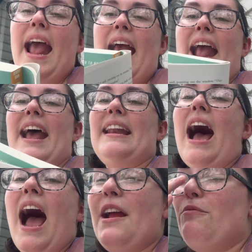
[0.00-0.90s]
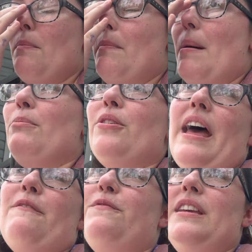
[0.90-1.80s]
And I remember
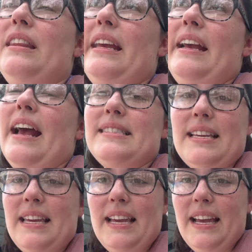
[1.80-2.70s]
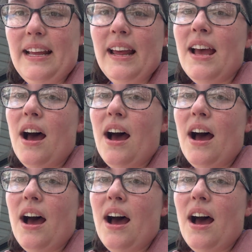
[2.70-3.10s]
that feeling as a kid.